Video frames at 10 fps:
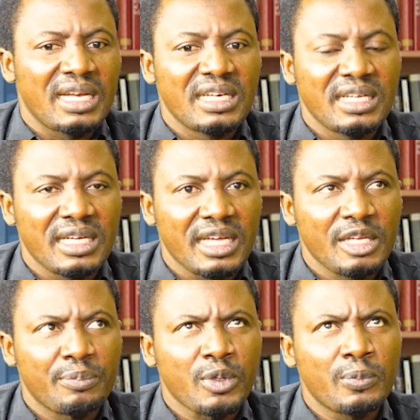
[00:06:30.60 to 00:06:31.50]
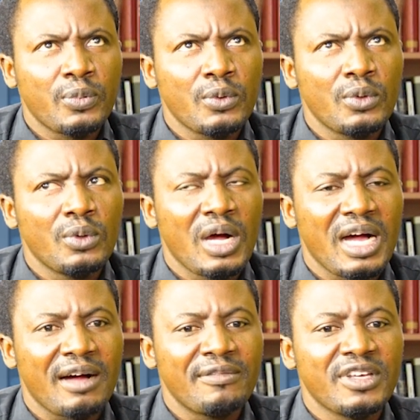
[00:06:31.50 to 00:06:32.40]
And the people
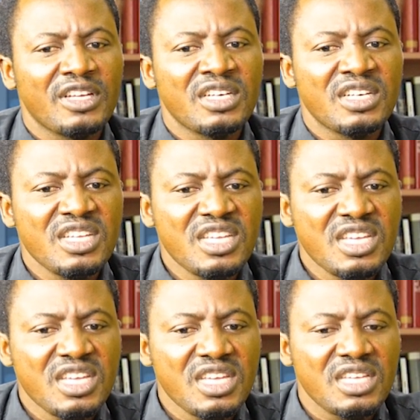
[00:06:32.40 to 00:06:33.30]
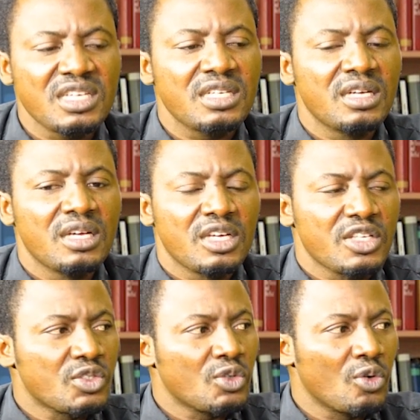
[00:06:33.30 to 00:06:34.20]
have a rich
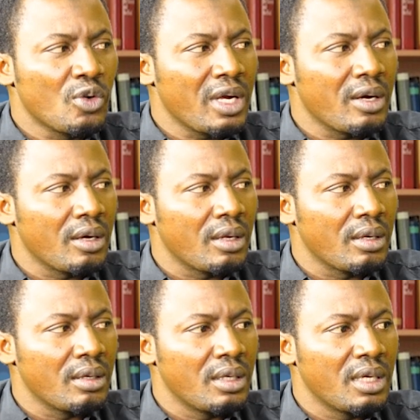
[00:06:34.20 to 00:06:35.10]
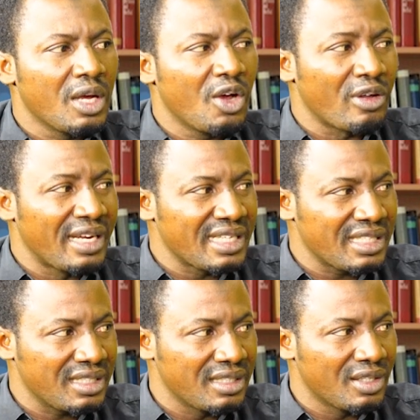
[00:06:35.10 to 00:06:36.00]
historical
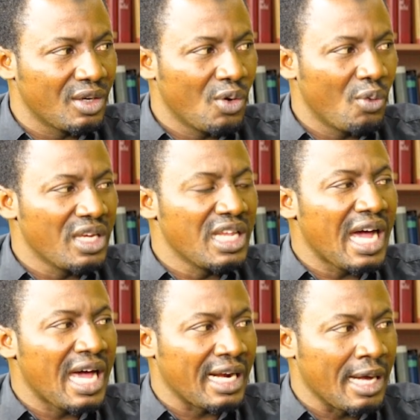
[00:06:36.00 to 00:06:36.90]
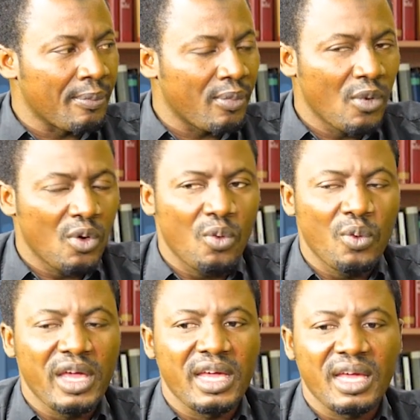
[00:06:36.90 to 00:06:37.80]
connection with the Arab,
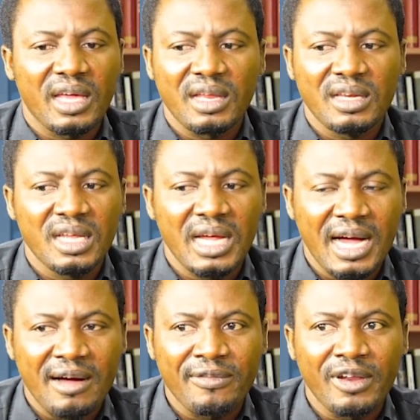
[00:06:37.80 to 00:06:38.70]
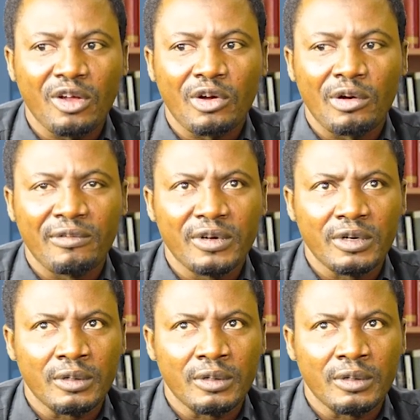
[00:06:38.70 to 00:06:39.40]
where they have a lot of